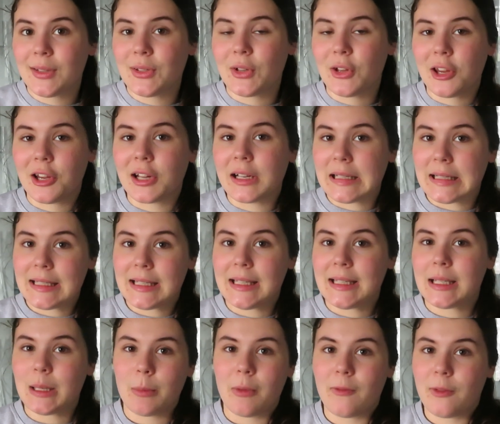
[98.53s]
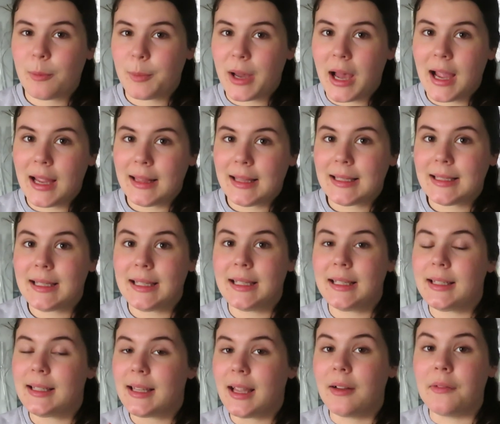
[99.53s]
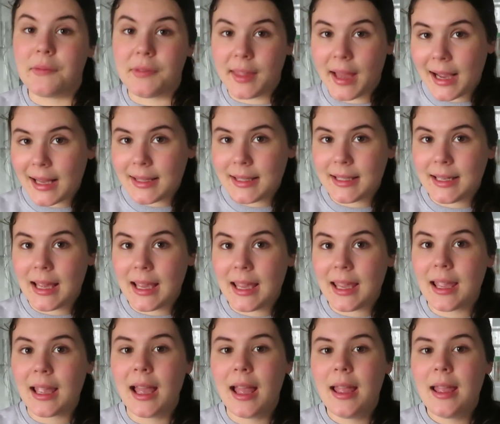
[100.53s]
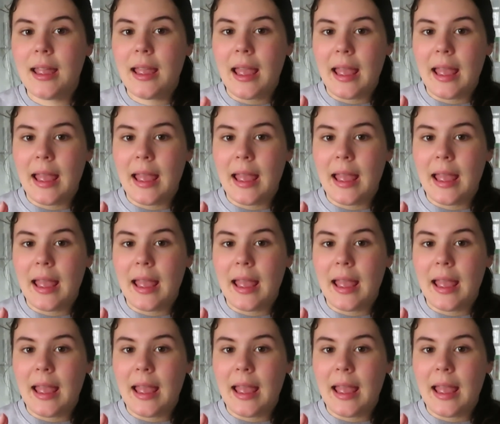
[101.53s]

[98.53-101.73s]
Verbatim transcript: so you're gonna see some of the behind the scenes of that today.